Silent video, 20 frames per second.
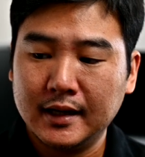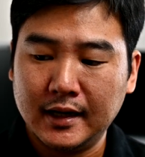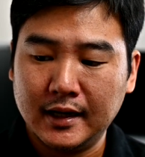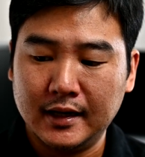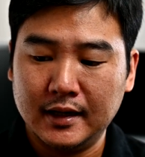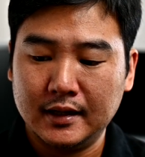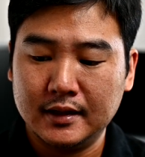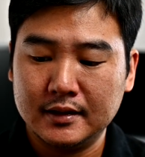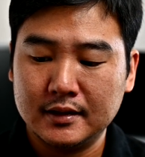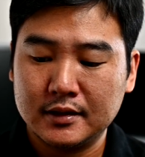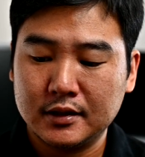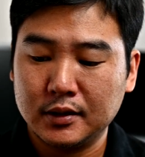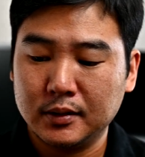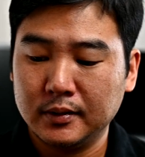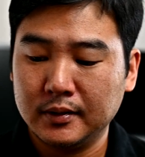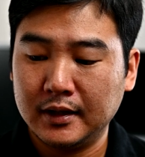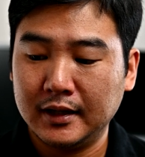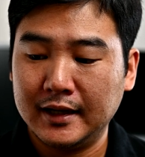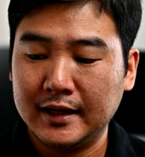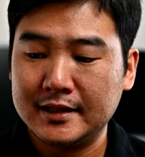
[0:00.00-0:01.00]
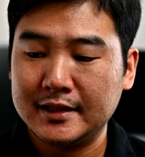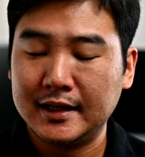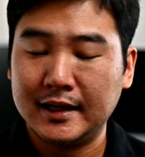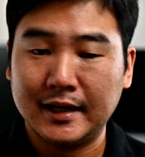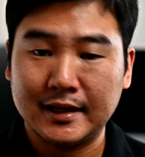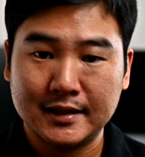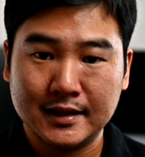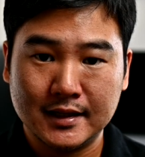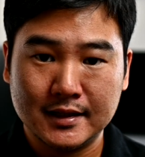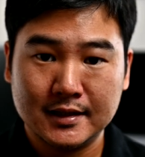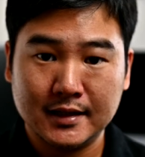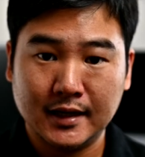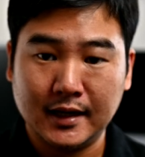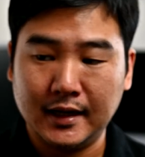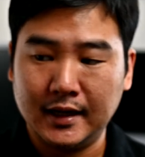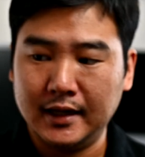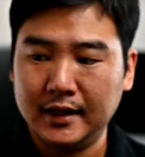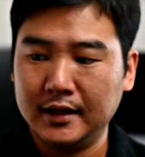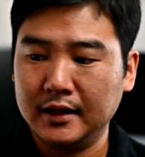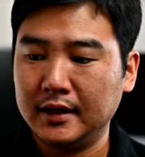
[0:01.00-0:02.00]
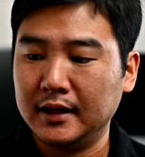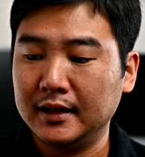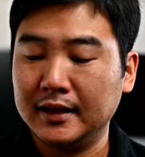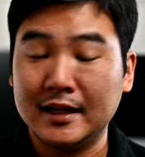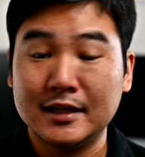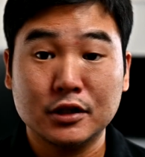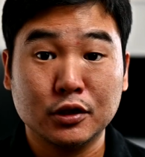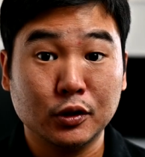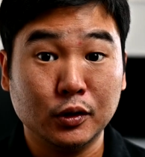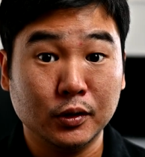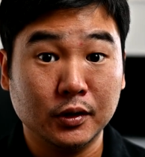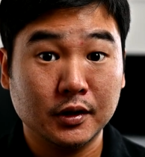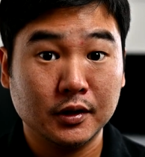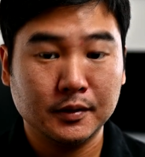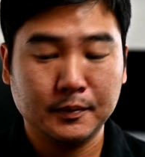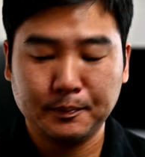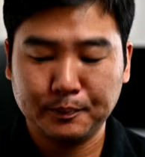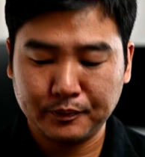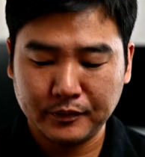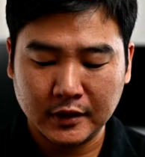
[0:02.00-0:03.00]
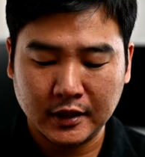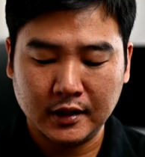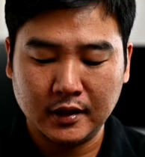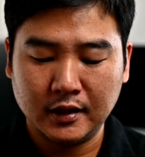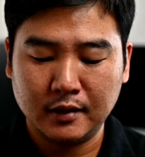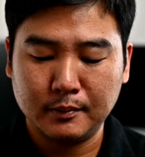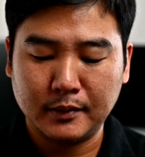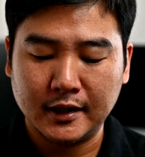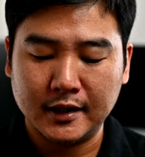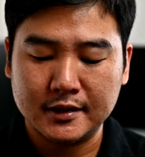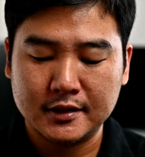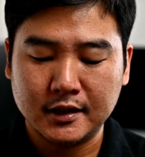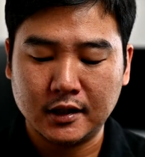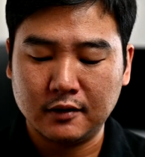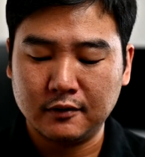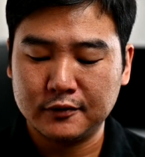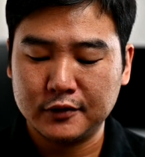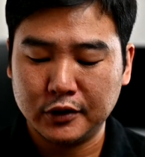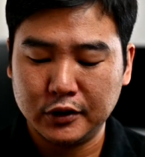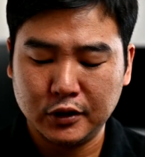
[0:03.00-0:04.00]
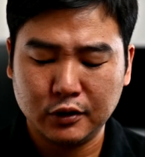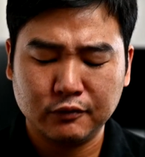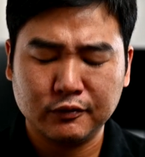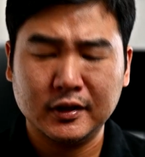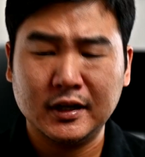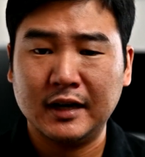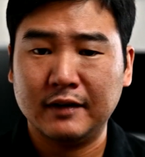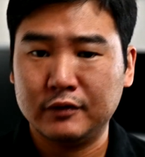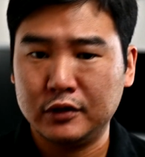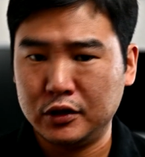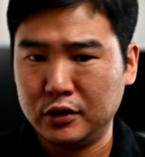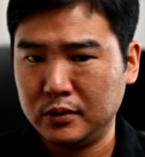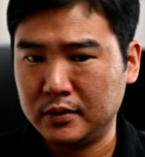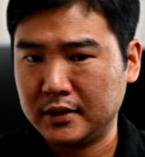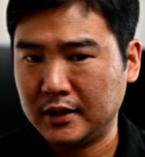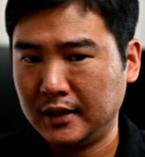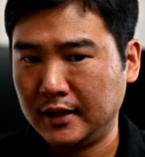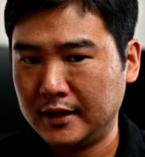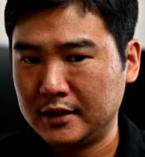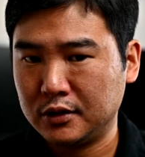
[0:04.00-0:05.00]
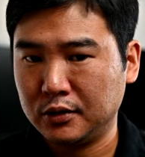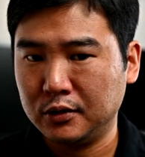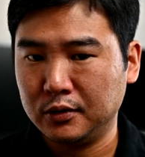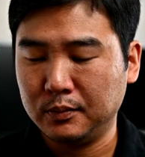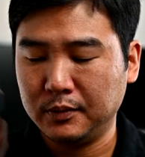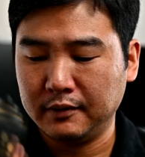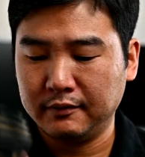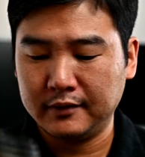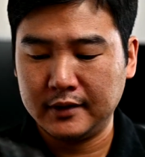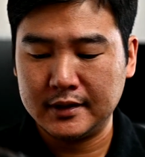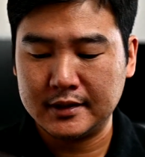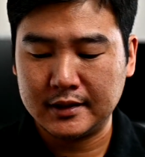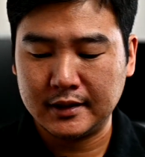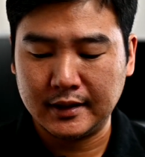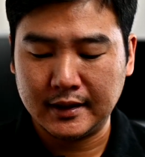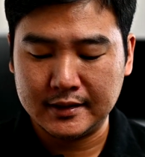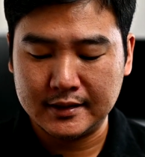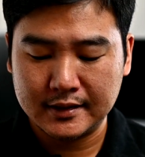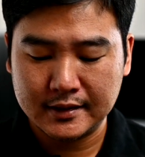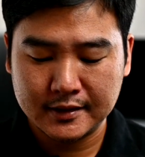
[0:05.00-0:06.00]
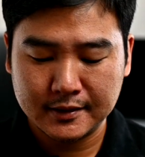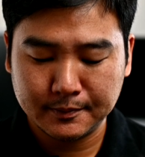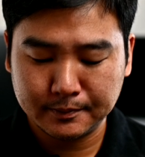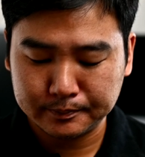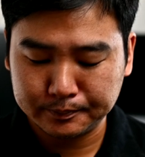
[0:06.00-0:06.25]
and so the lens acts as a uh, lens hood uh, by itself, so you don't really have to use a lens hood with this lens.